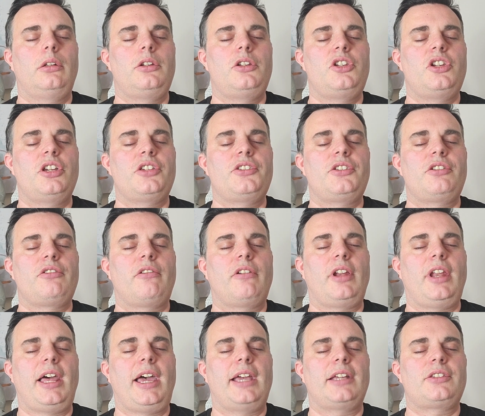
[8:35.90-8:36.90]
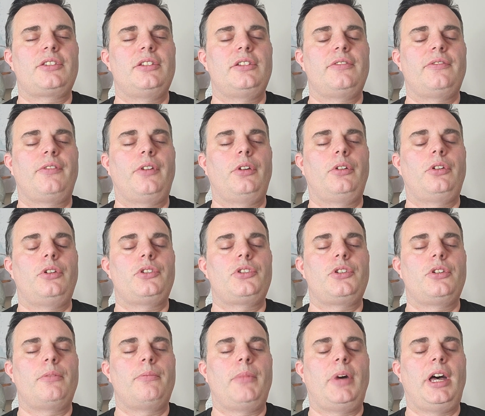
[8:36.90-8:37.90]
just to relax and
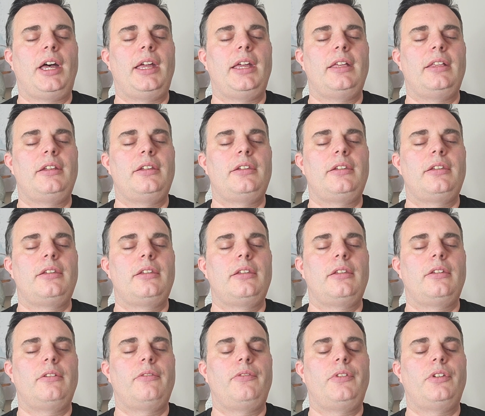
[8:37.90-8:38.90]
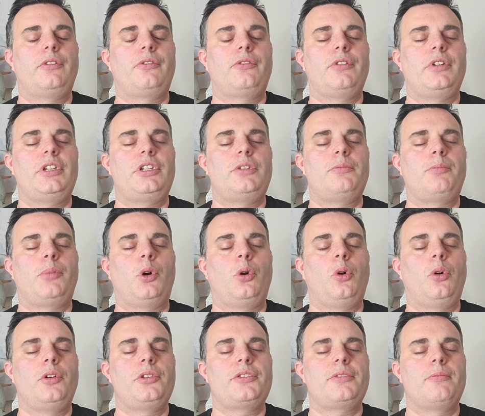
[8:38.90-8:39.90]
focus your mind. Feel free to
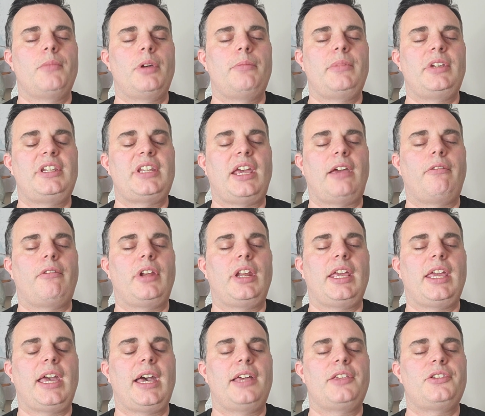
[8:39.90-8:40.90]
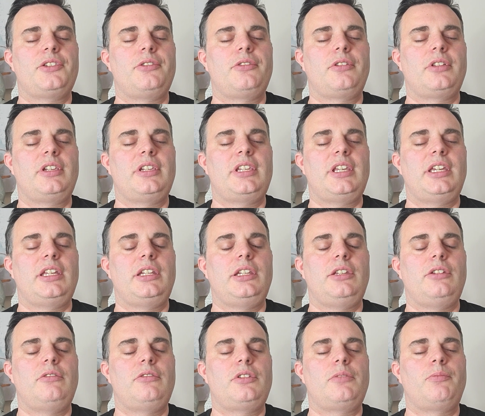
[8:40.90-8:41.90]
pause momentarily as you
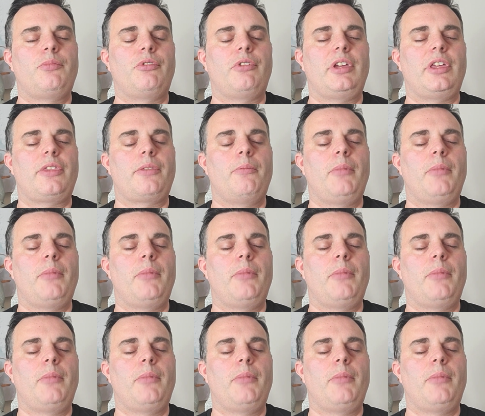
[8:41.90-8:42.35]
continue to breathe